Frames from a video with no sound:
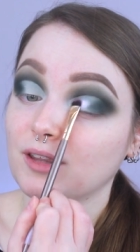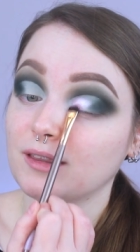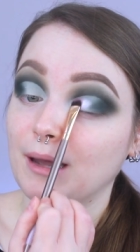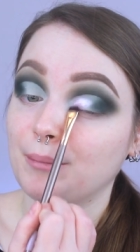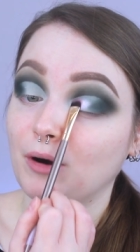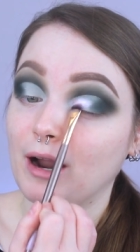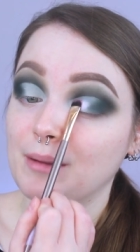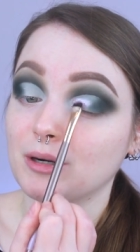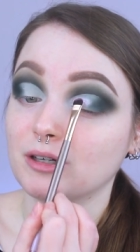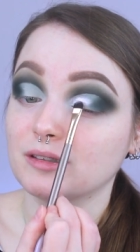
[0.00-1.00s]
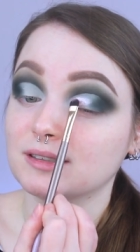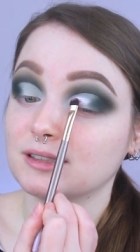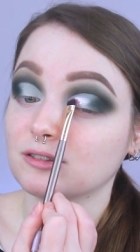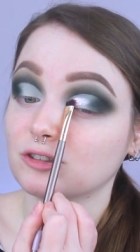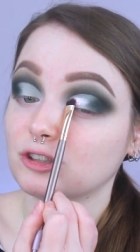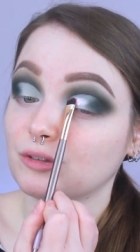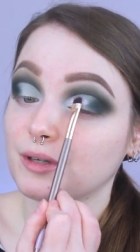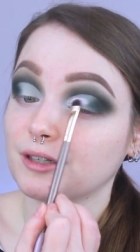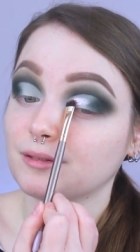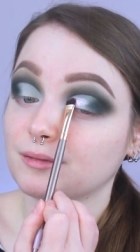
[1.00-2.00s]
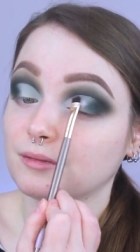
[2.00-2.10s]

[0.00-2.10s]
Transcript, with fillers: that that primer is still showing.